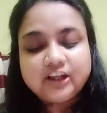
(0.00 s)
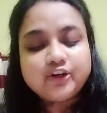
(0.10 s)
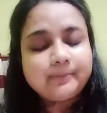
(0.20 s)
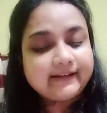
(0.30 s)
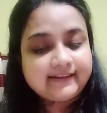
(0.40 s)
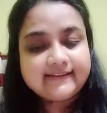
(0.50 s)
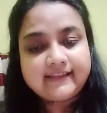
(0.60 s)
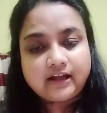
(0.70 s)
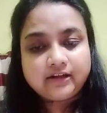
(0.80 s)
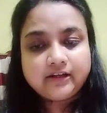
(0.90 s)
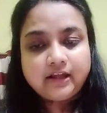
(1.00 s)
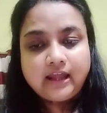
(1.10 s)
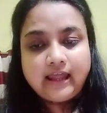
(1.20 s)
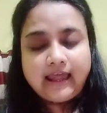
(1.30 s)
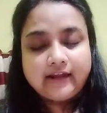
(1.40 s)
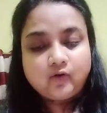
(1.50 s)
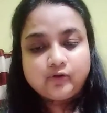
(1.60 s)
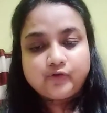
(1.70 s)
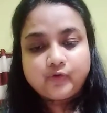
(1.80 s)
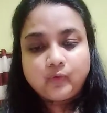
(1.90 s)
Pakistan, and
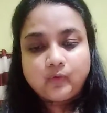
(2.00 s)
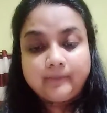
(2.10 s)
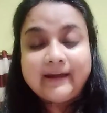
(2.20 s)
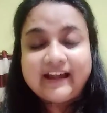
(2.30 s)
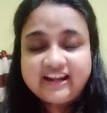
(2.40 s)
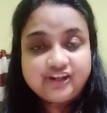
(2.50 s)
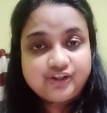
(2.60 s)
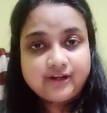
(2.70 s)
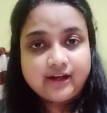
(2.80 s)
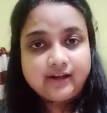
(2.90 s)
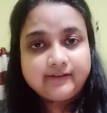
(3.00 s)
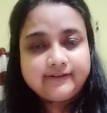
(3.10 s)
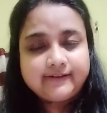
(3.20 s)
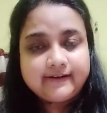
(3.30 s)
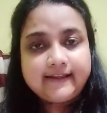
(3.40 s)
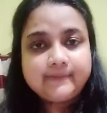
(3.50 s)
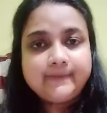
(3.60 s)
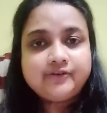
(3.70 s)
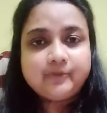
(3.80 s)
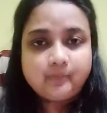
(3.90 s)
also Malaysia, there has been
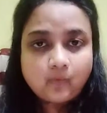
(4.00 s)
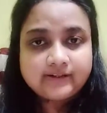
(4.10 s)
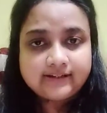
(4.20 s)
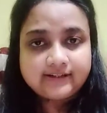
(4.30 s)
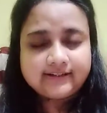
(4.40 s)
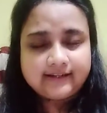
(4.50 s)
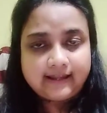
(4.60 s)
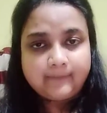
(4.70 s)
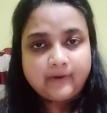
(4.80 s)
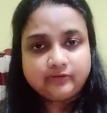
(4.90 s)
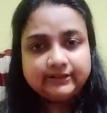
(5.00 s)
reported about the